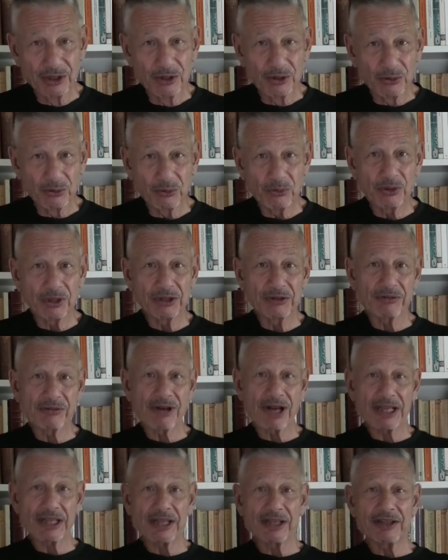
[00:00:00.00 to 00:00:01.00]
would,
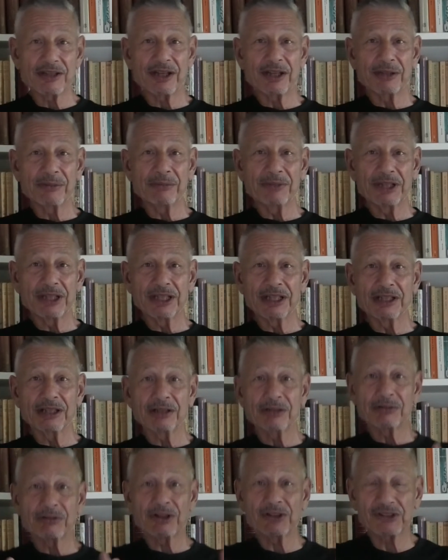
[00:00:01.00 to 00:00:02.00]
rather than being
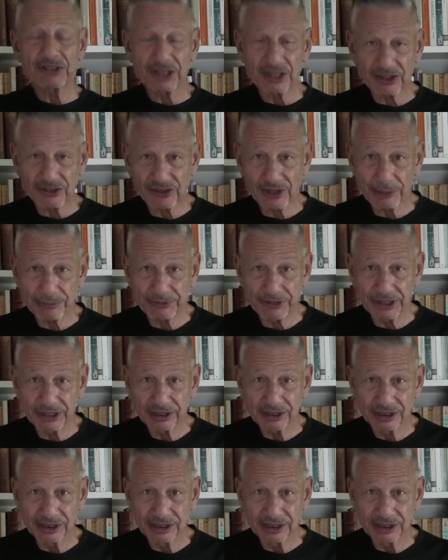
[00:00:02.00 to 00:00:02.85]
risk accepting,